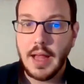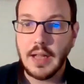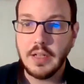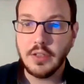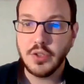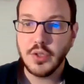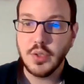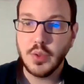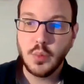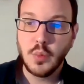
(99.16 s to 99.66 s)

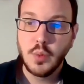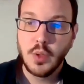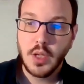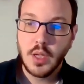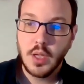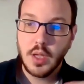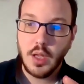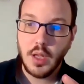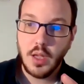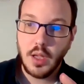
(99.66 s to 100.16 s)
And so
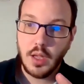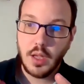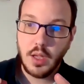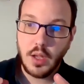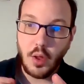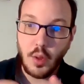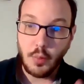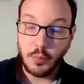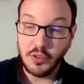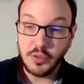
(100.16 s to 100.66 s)

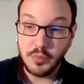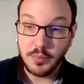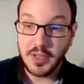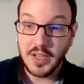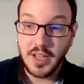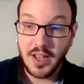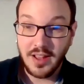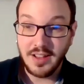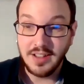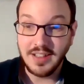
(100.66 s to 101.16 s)
Hobson
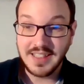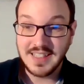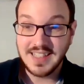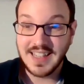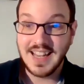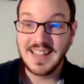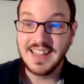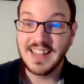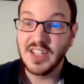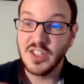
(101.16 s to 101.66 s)
Macaulay
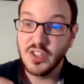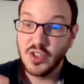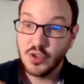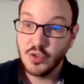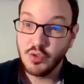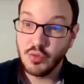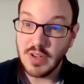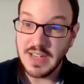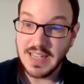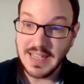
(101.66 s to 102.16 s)
said that
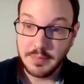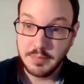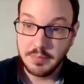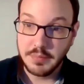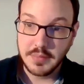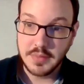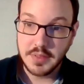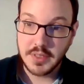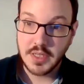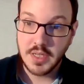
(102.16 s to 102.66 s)
dreams
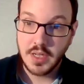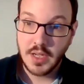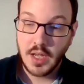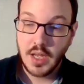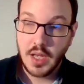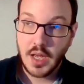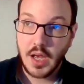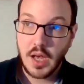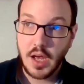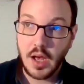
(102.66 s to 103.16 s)

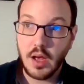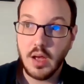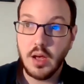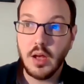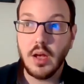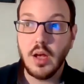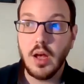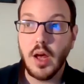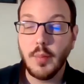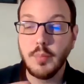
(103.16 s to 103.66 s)

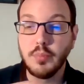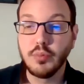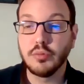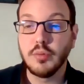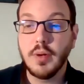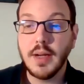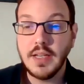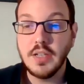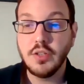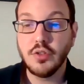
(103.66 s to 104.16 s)
are our
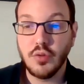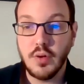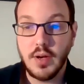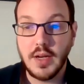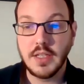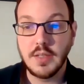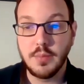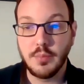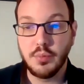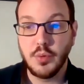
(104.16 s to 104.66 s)
brain
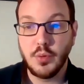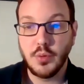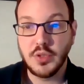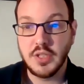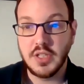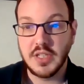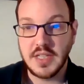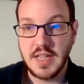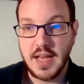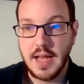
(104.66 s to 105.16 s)
trying to
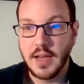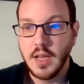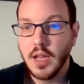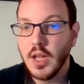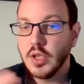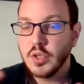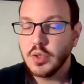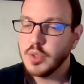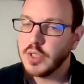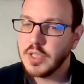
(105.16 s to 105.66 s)
process that.
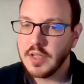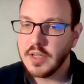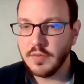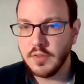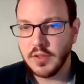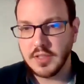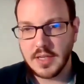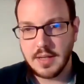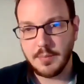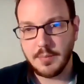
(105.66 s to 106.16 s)
So say,
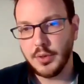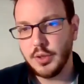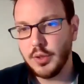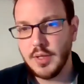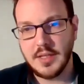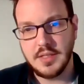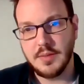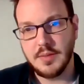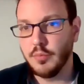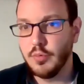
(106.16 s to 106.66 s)
for example, you
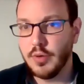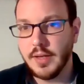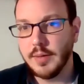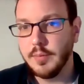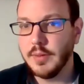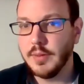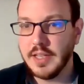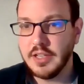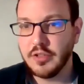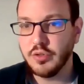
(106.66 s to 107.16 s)
get some
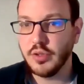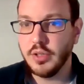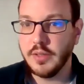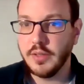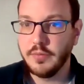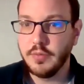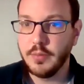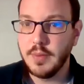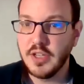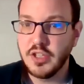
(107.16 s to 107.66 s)
random electrical
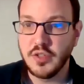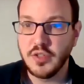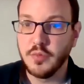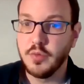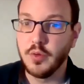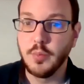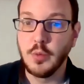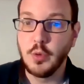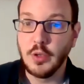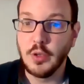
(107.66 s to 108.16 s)
information
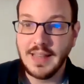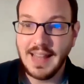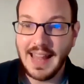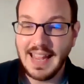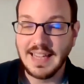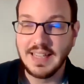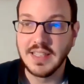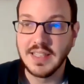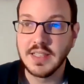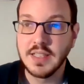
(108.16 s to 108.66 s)
from your
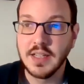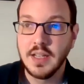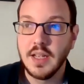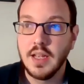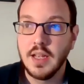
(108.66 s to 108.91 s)
legs.